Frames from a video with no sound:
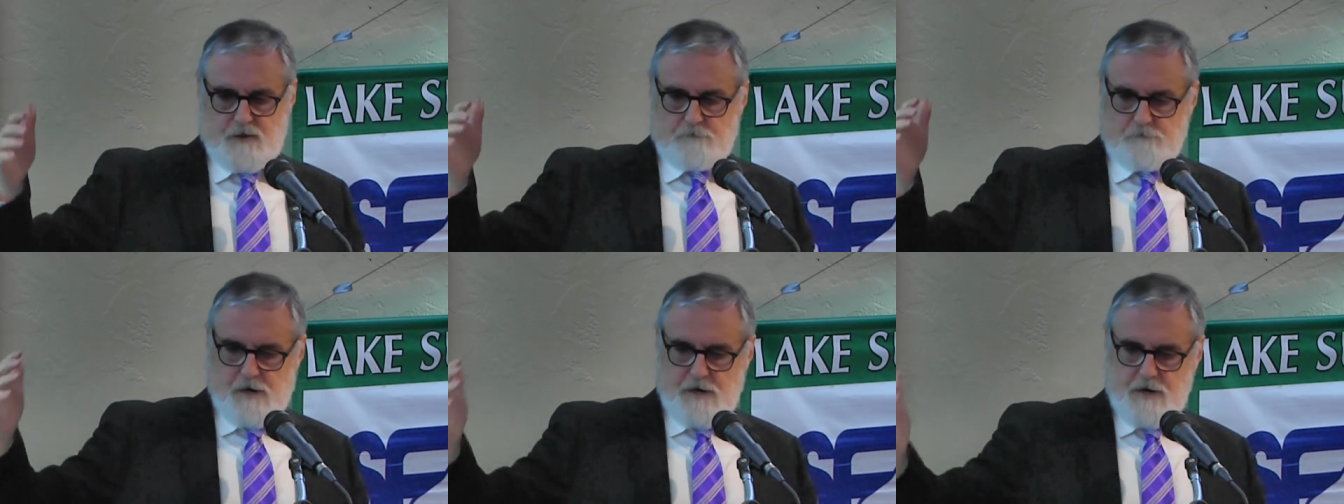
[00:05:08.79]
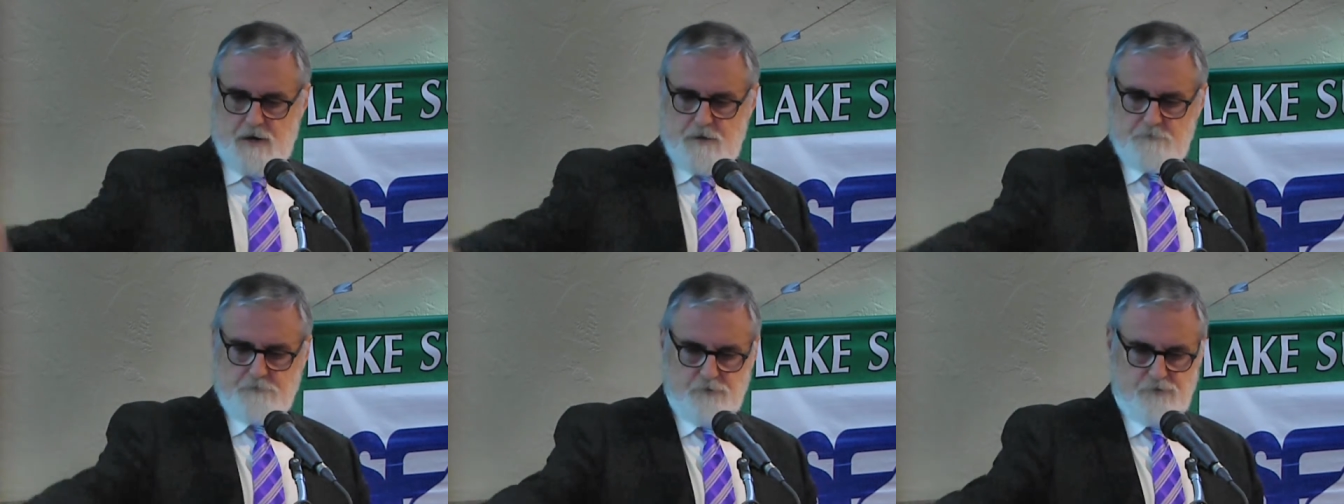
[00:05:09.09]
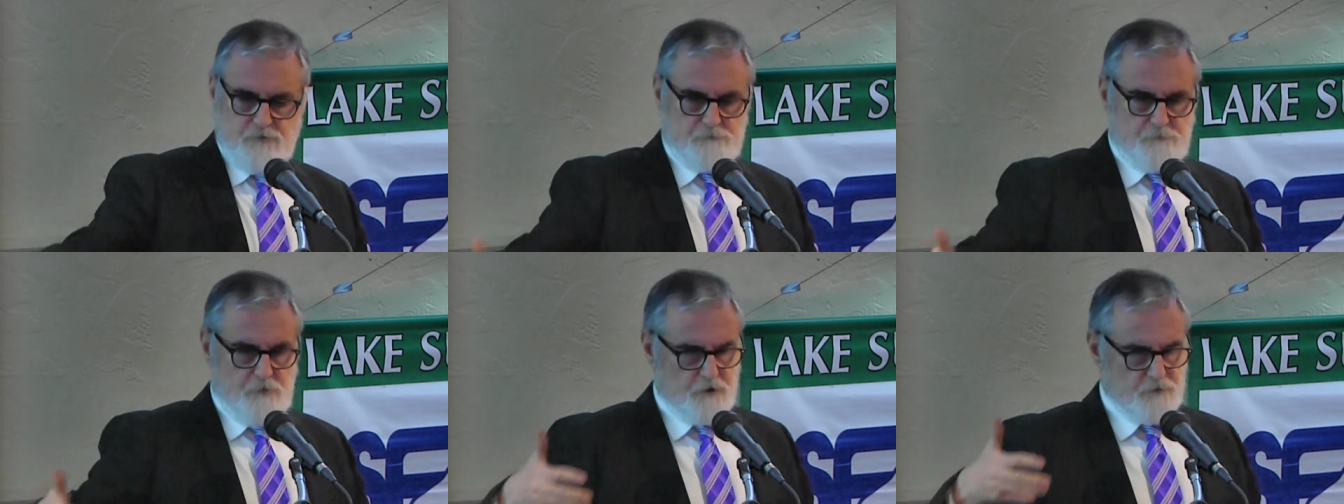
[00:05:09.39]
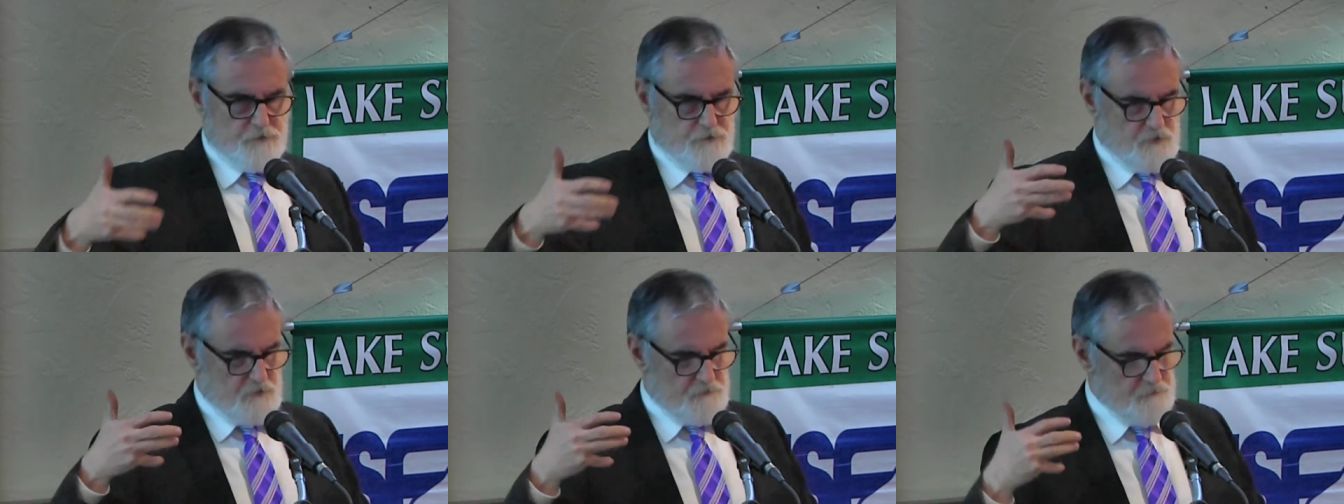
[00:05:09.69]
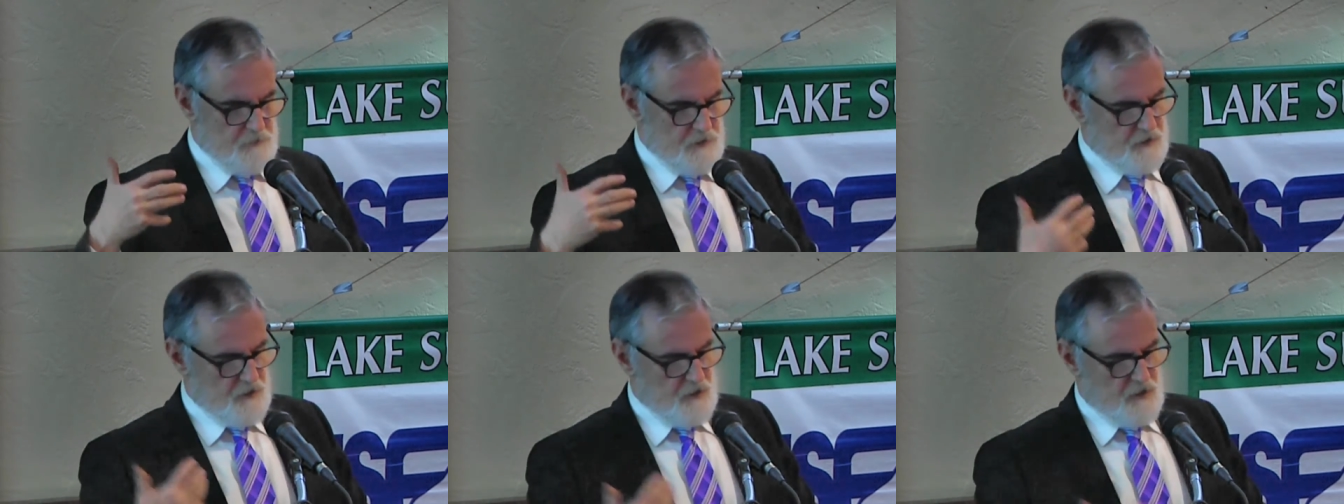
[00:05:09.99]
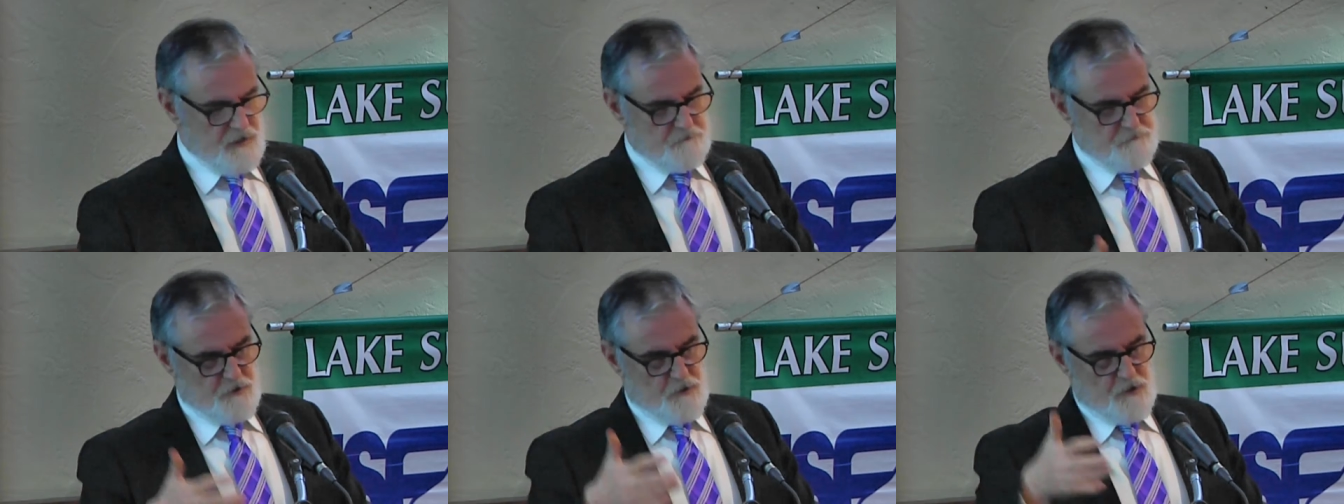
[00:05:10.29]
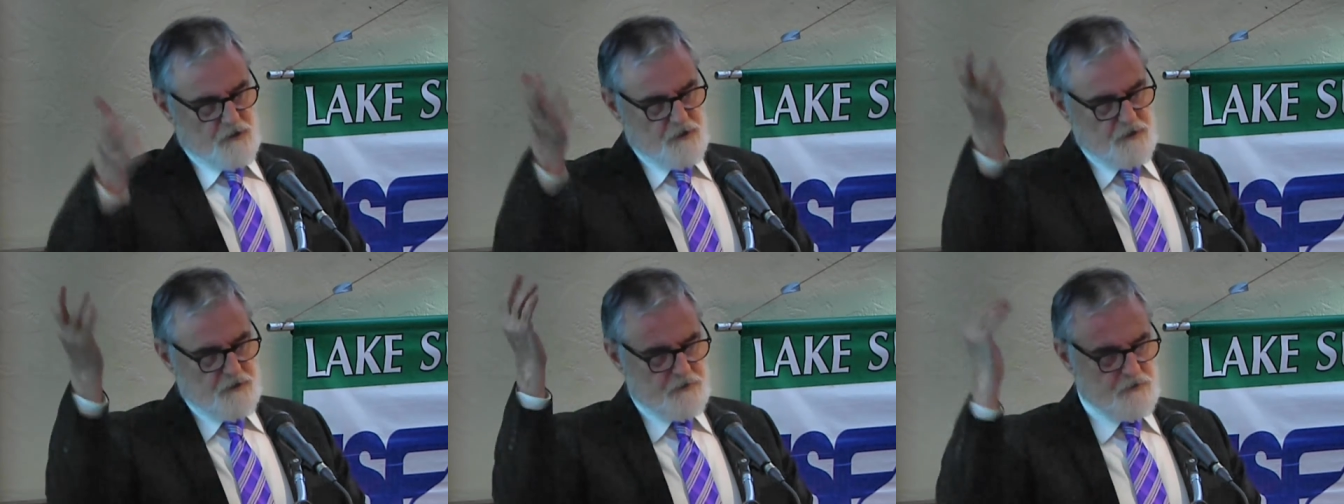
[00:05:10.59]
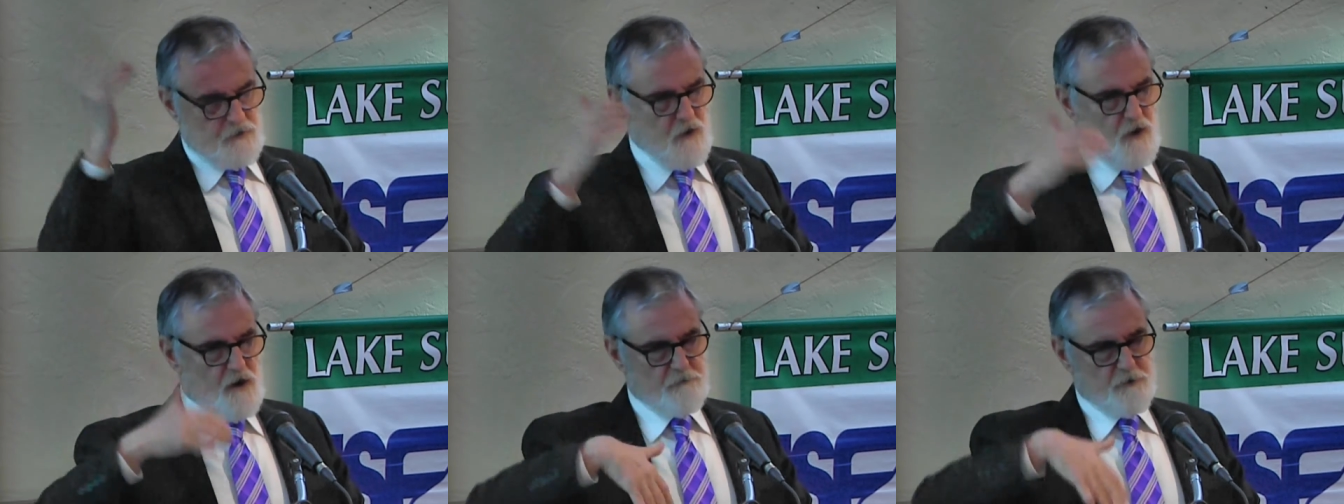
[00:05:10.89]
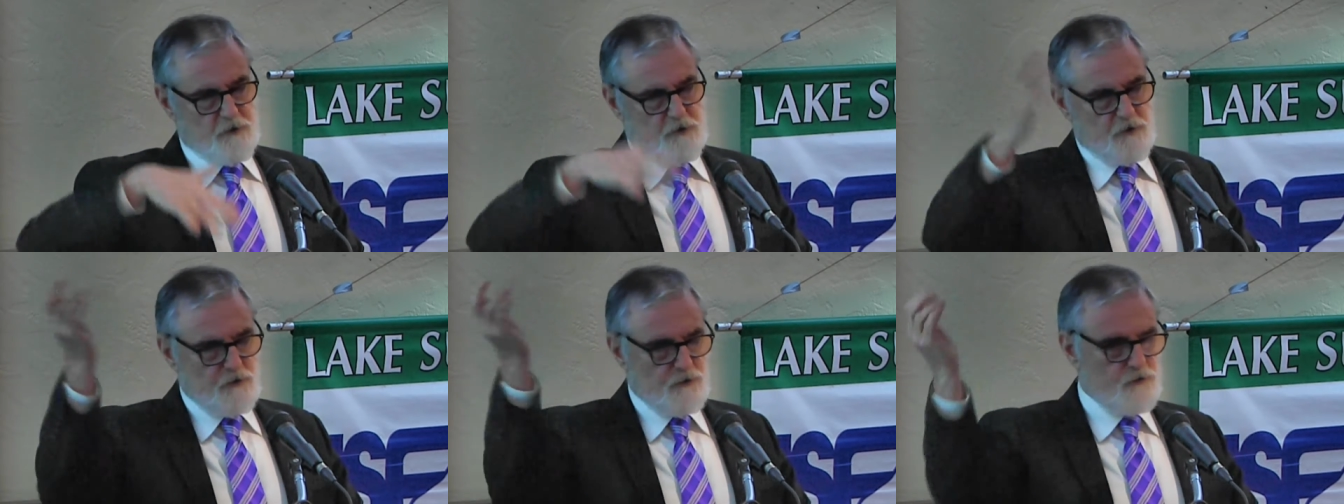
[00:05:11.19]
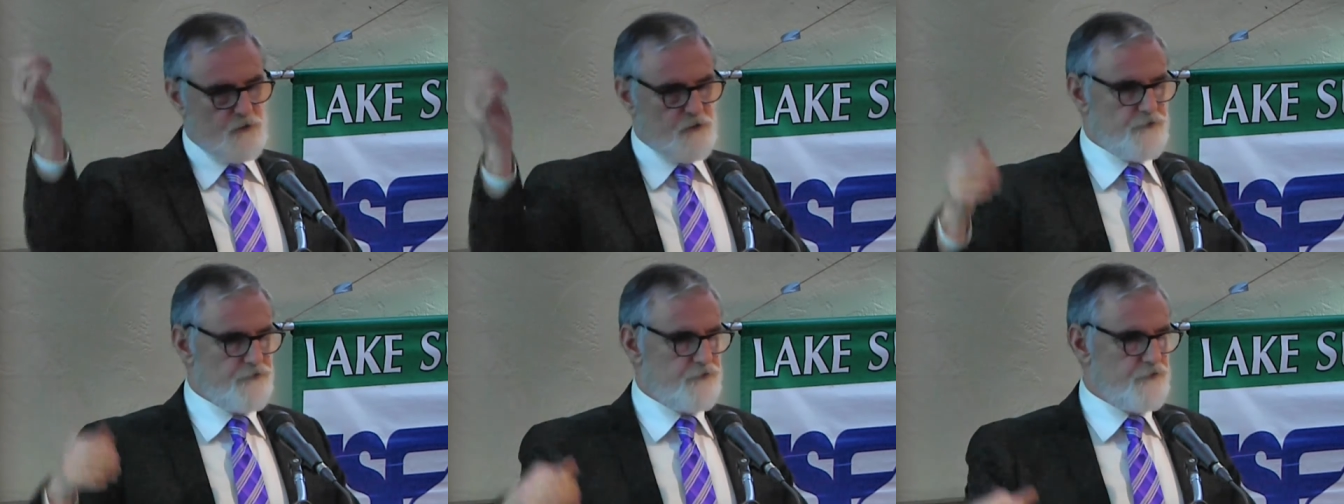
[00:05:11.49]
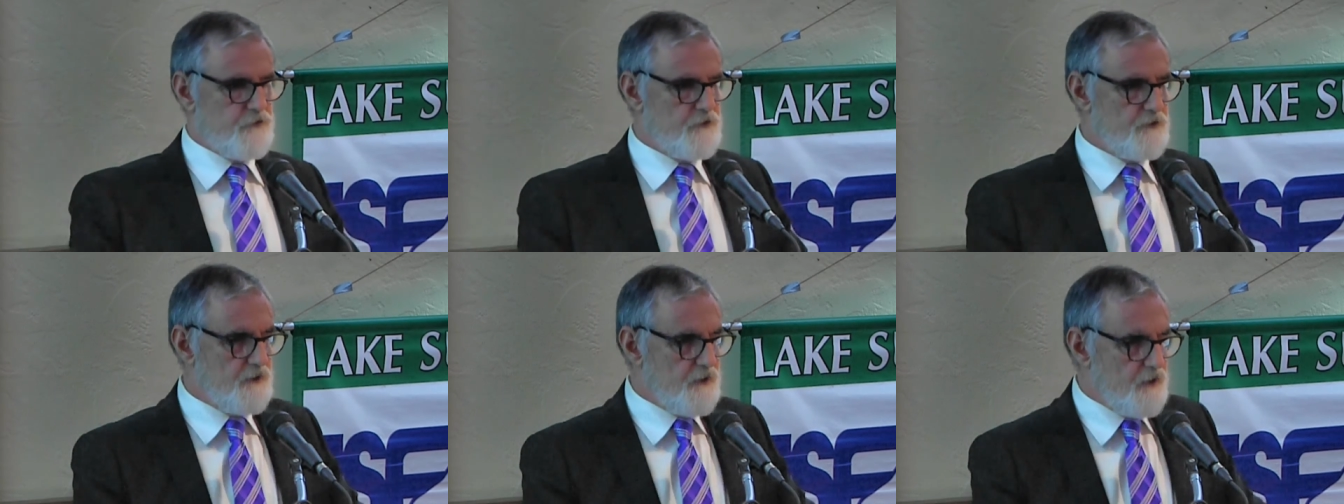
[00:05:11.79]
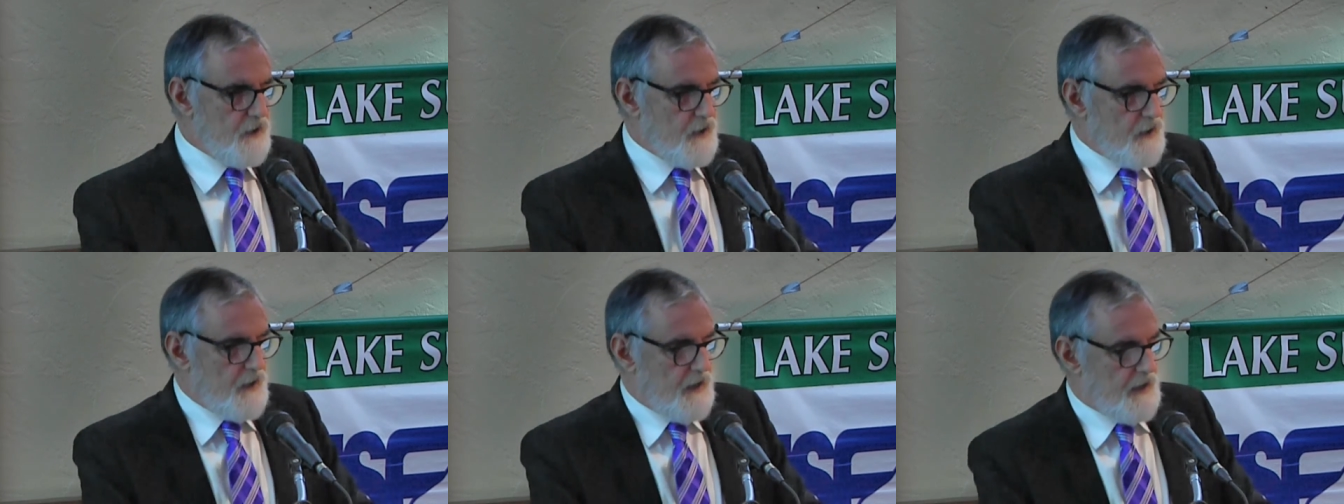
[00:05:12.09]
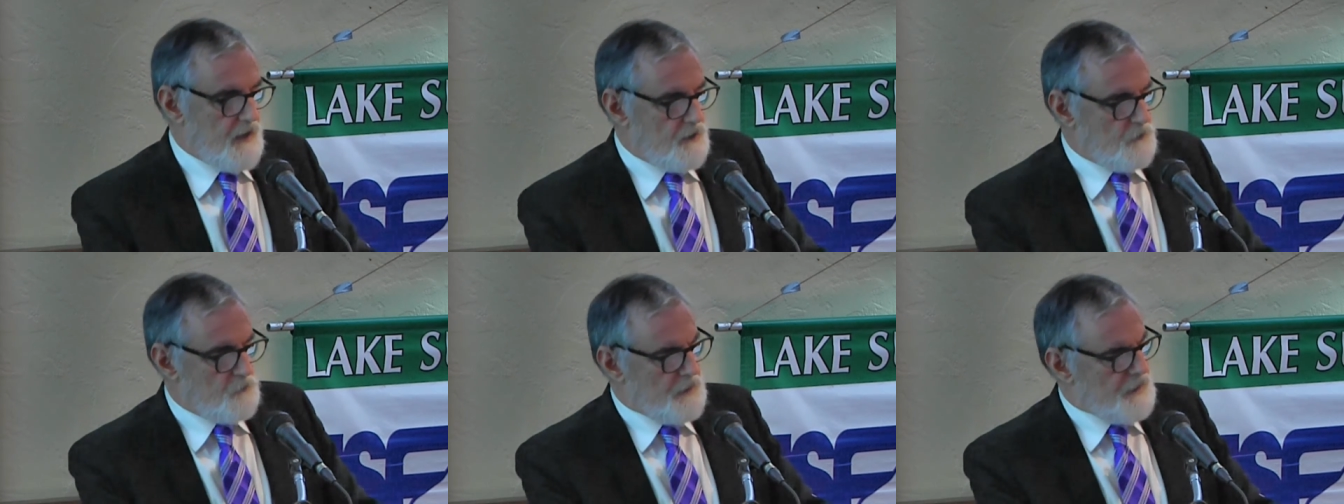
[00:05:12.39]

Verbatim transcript: my neighbor's a Muslim and I'm a nominal Christian, and